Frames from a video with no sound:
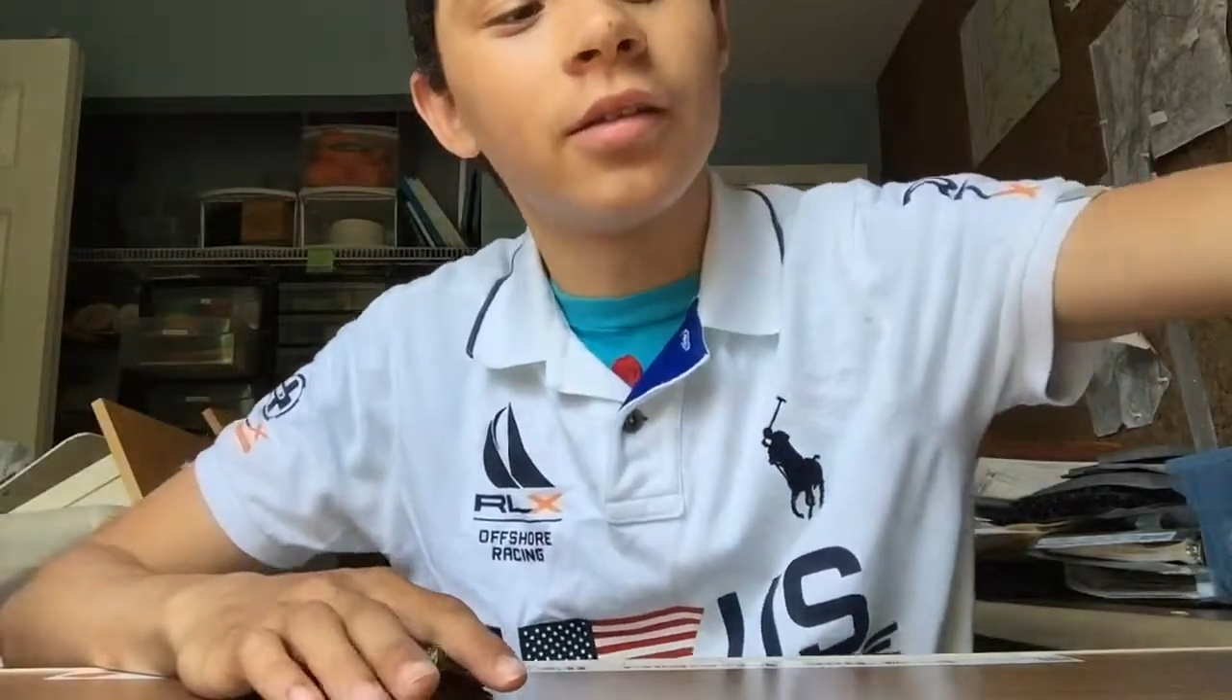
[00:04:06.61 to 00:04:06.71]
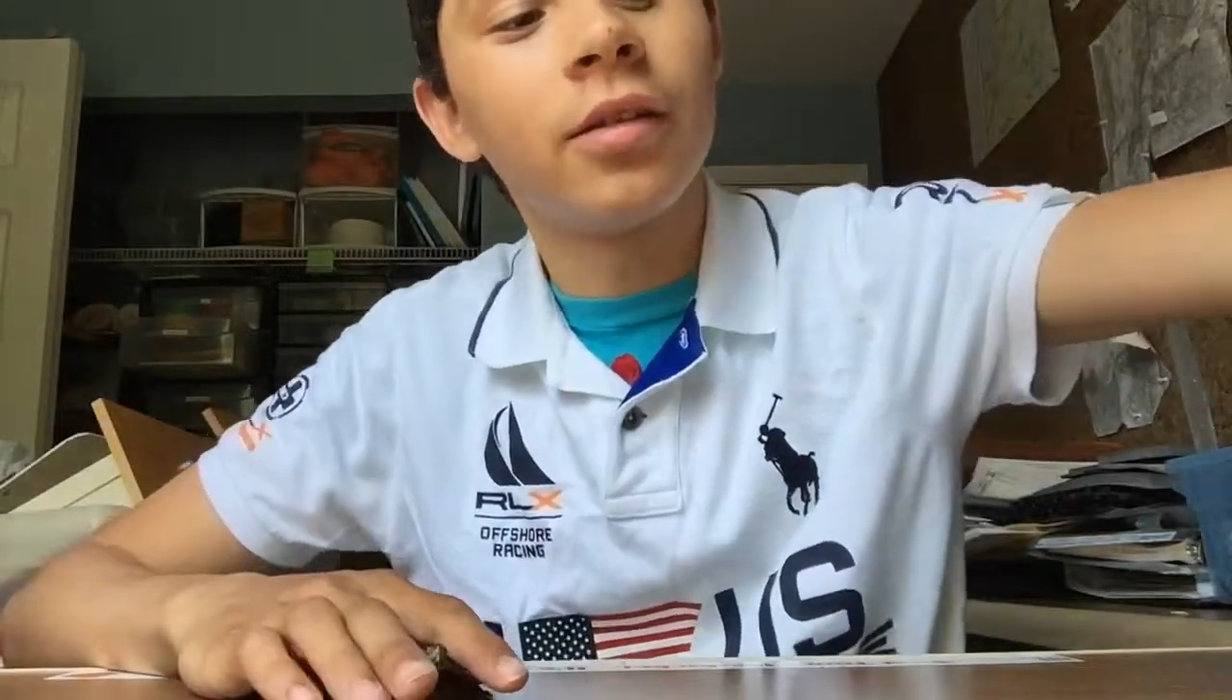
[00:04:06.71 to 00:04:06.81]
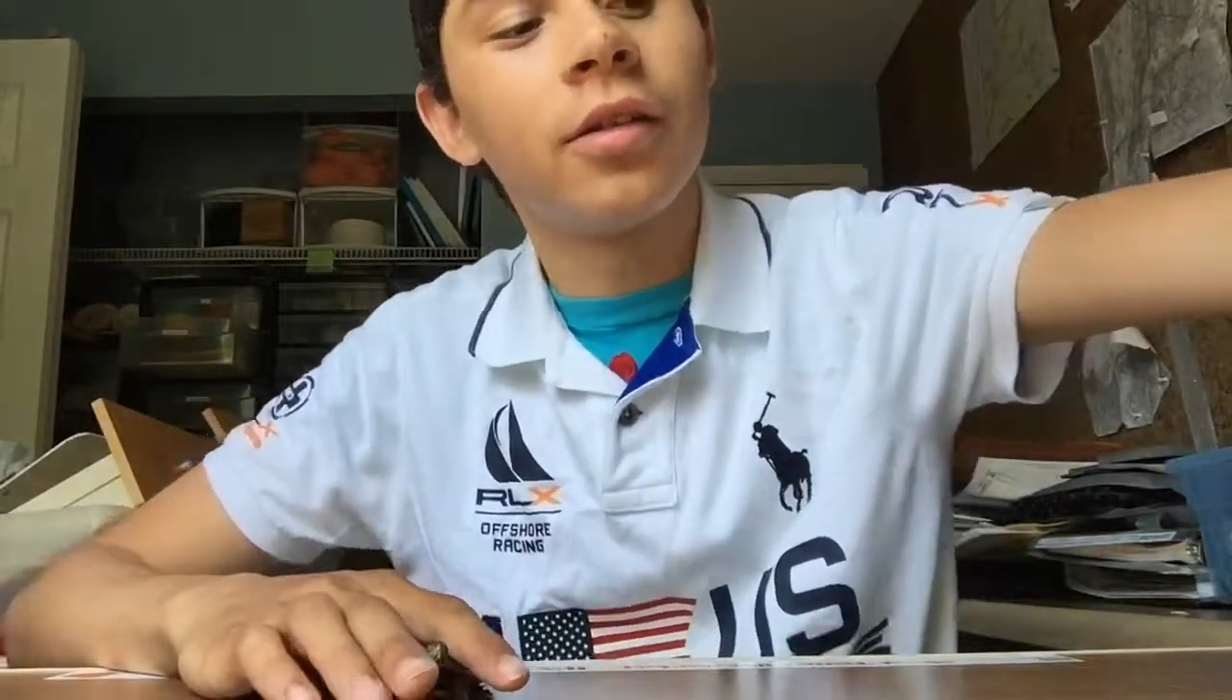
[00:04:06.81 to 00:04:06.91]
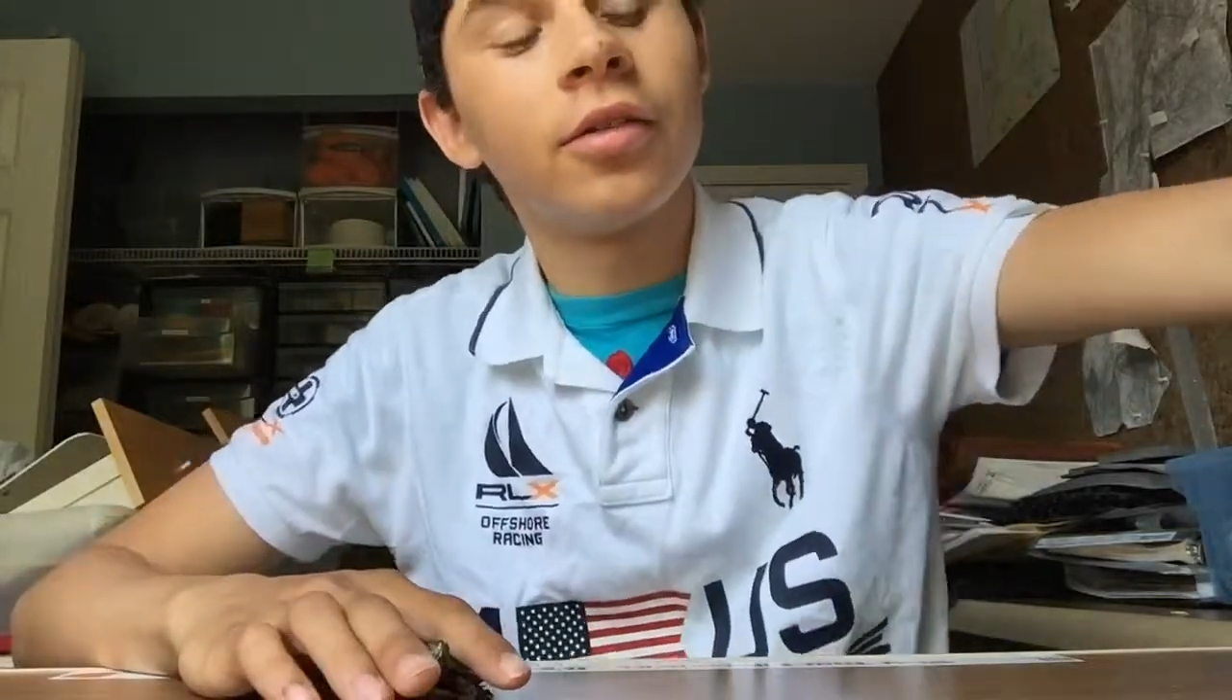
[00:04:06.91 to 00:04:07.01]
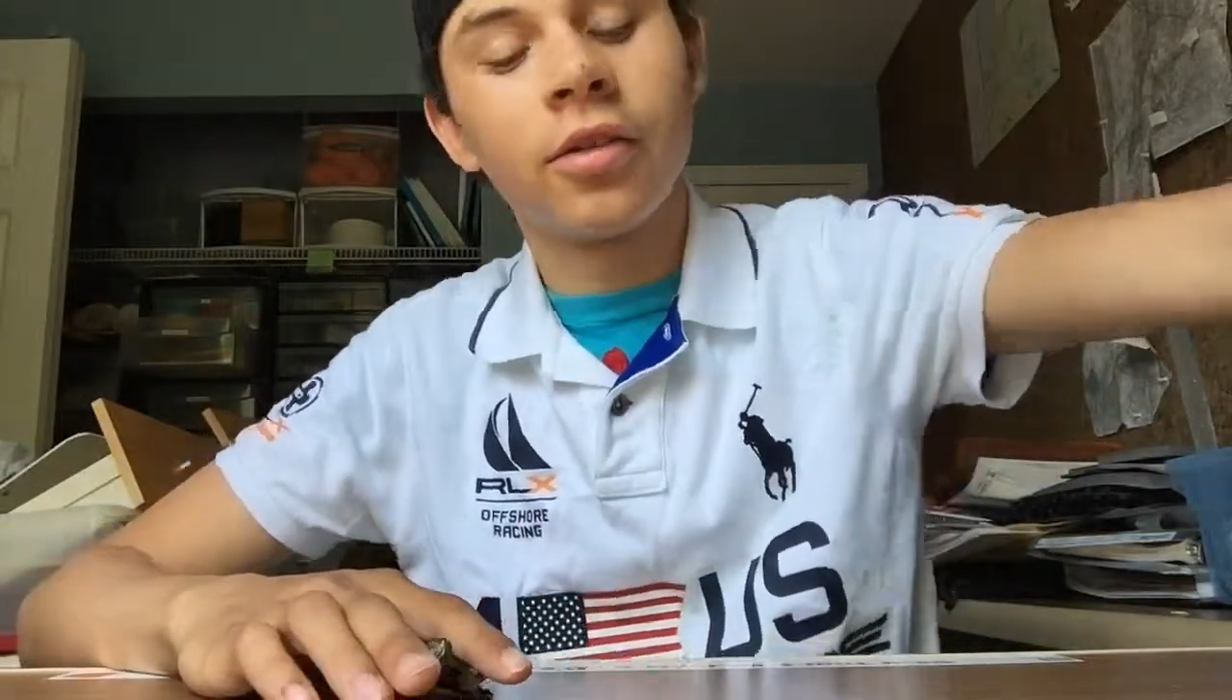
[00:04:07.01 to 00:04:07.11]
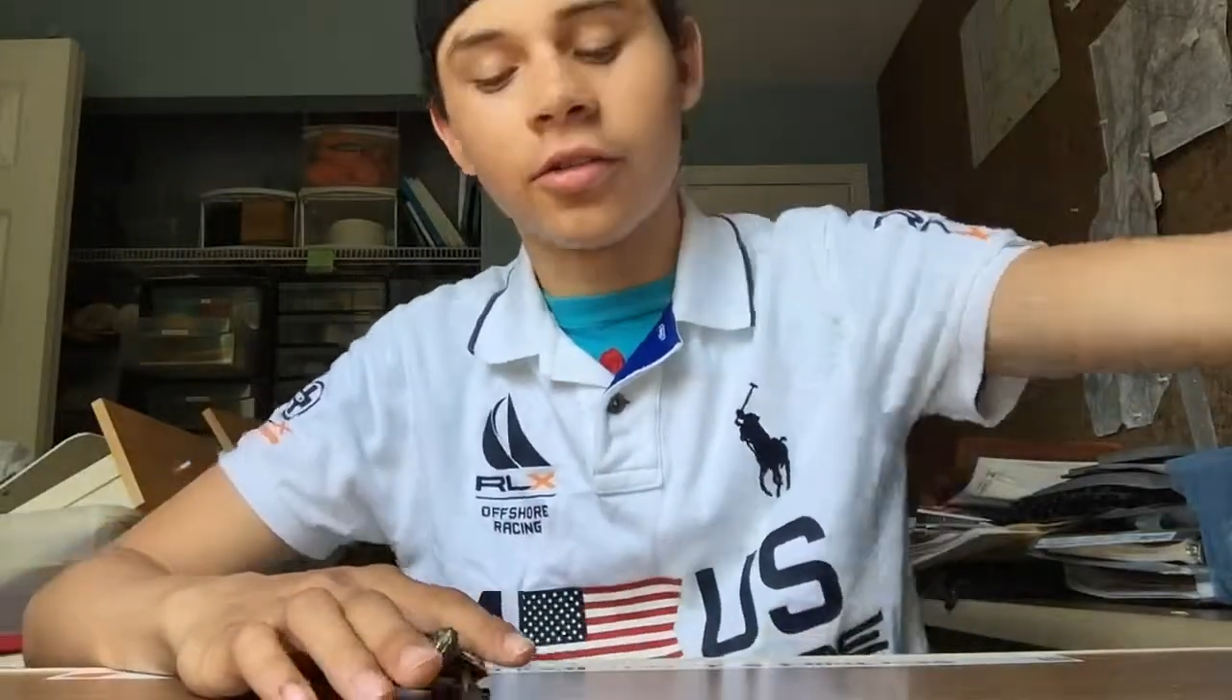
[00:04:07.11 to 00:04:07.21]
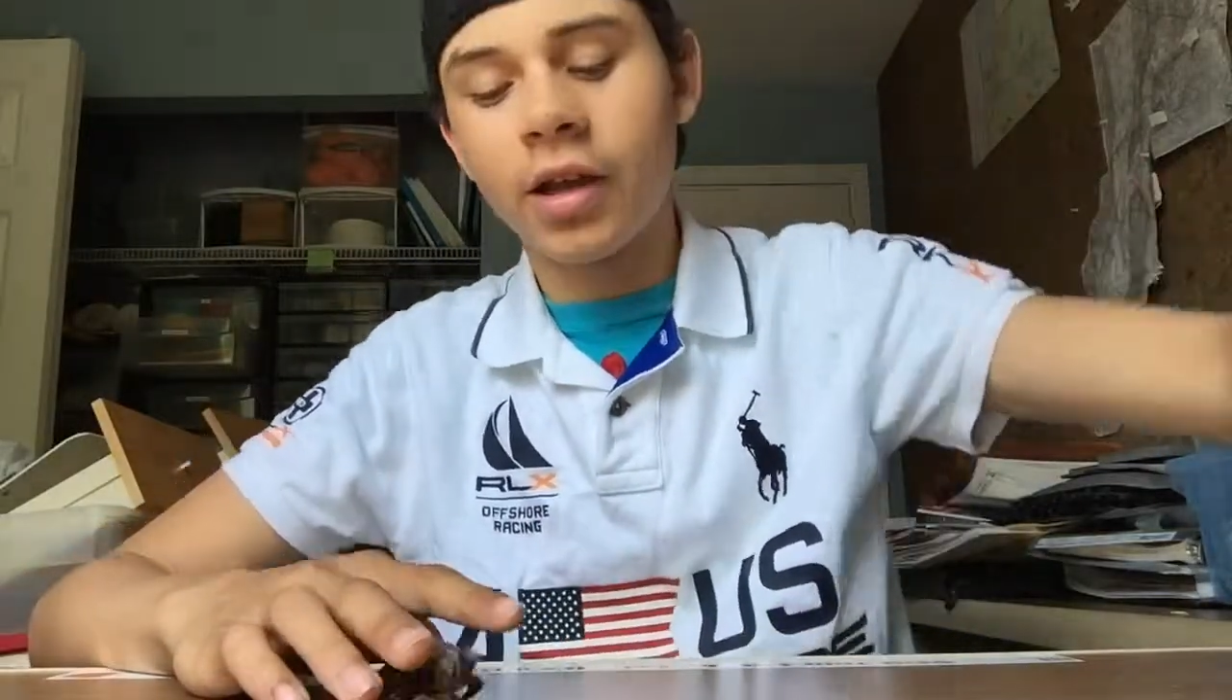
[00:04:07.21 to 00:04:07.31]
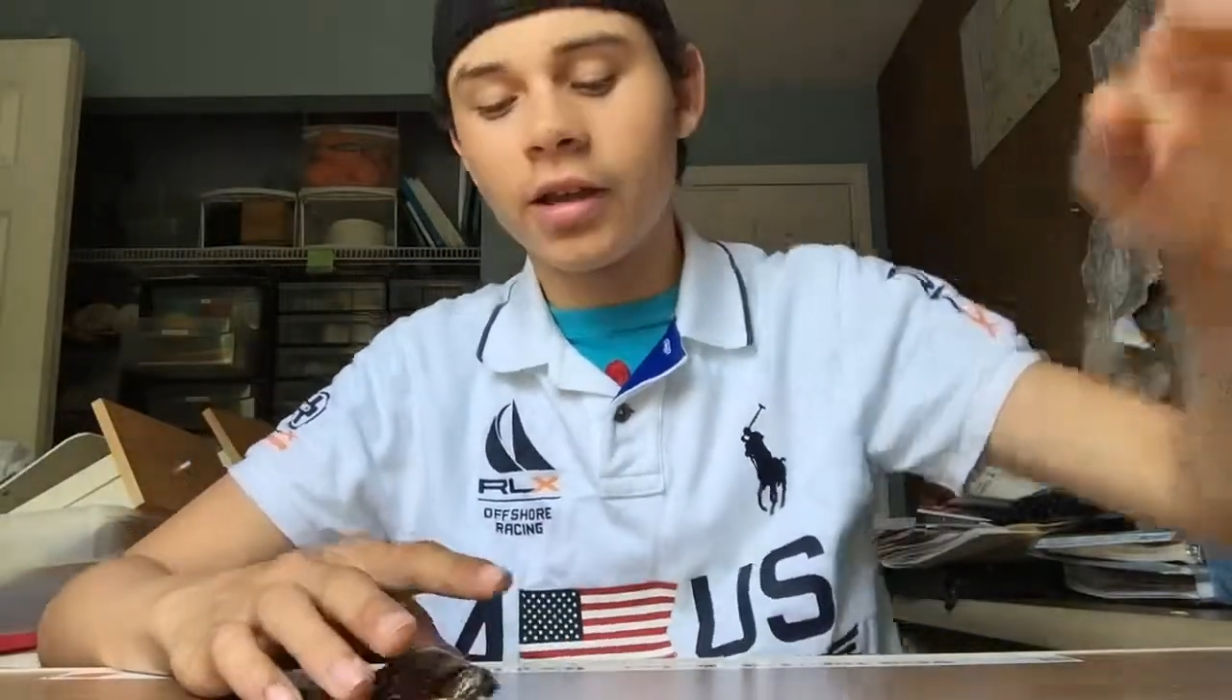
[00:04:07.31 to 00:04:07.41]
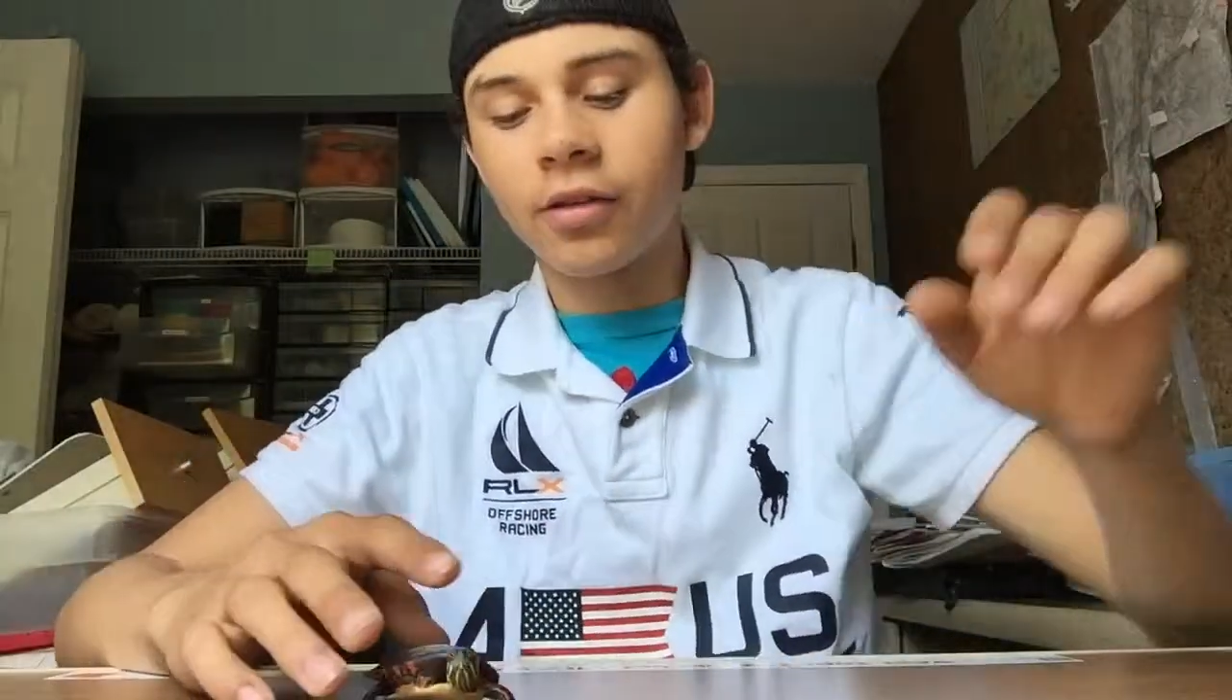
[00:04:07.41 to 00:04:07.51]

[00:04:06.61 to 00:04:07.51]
they're great.